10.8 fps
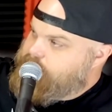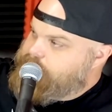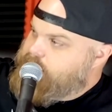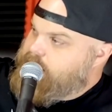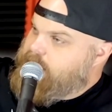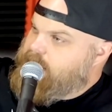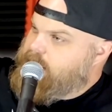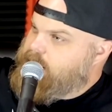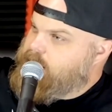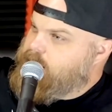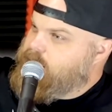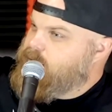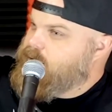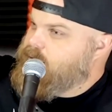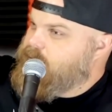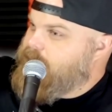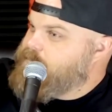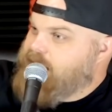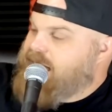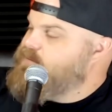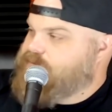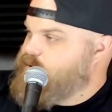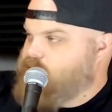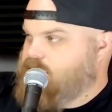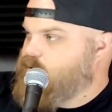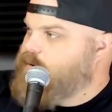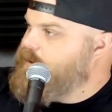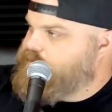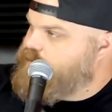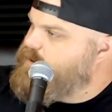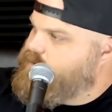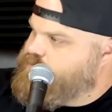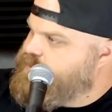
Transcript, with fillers: Yeah. And I'm not very low about the lows.